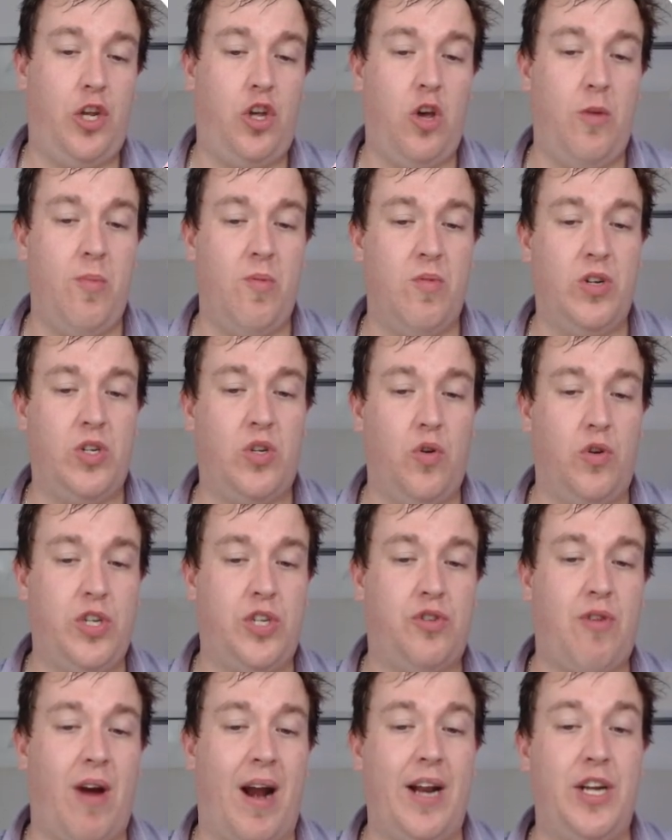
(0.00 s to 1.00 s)
human resource
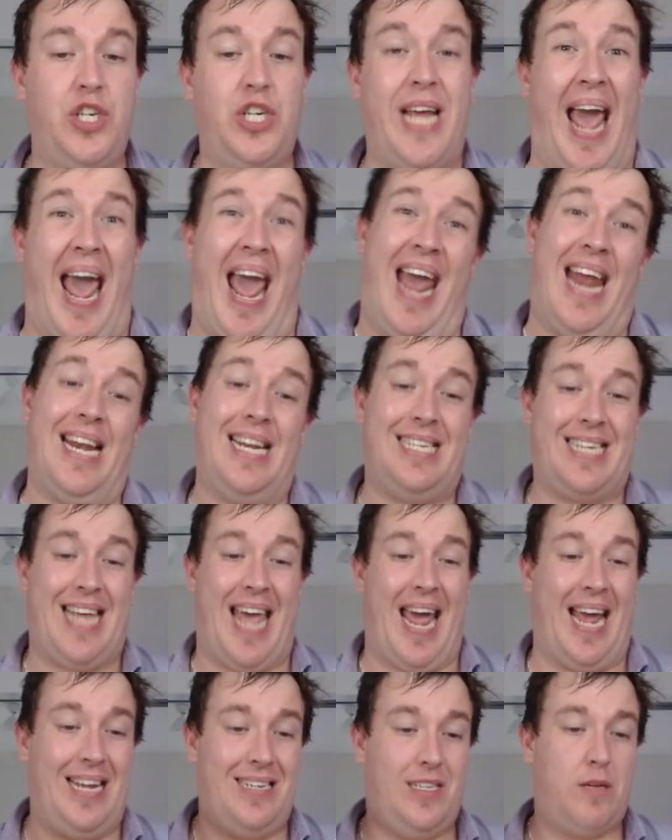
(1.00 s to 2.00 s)
strategy, and
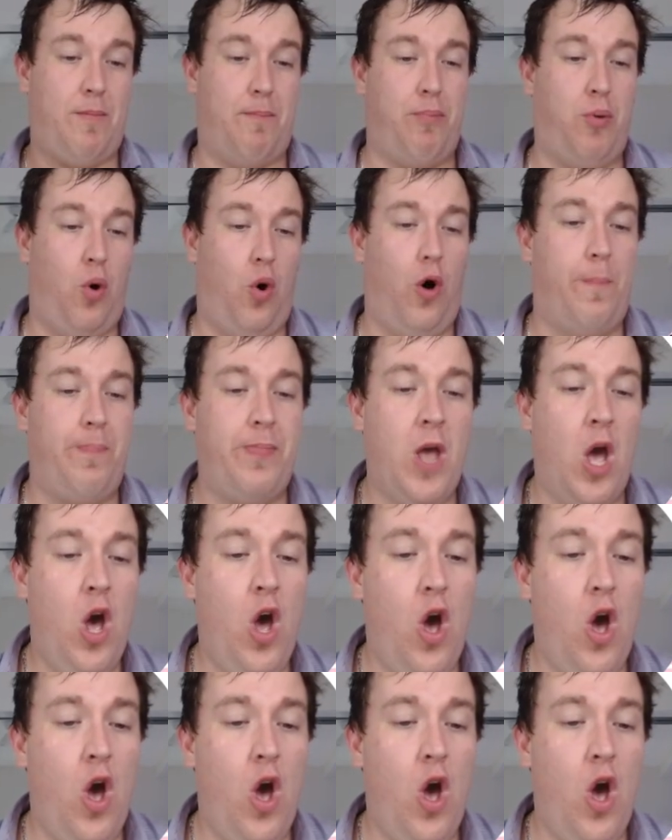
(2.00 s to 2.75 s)
tech support.